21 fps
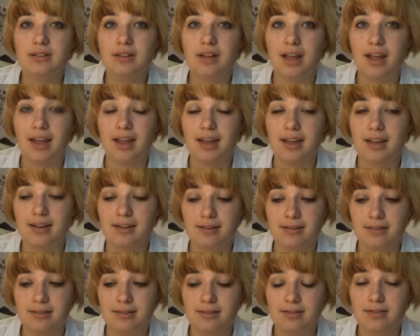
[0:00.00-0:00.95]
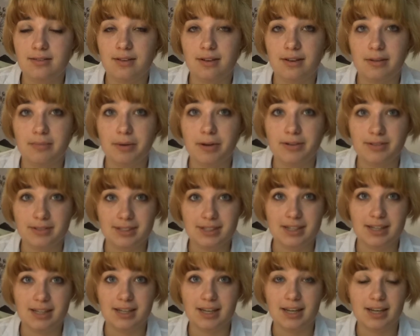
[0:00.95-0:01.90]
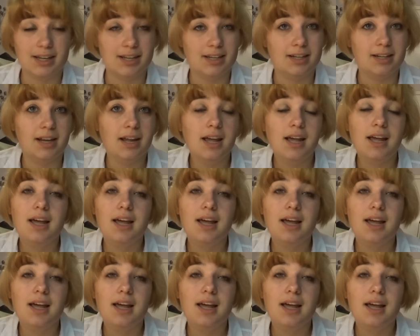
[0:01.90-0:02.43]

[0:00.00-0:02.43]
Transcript: and start posting again.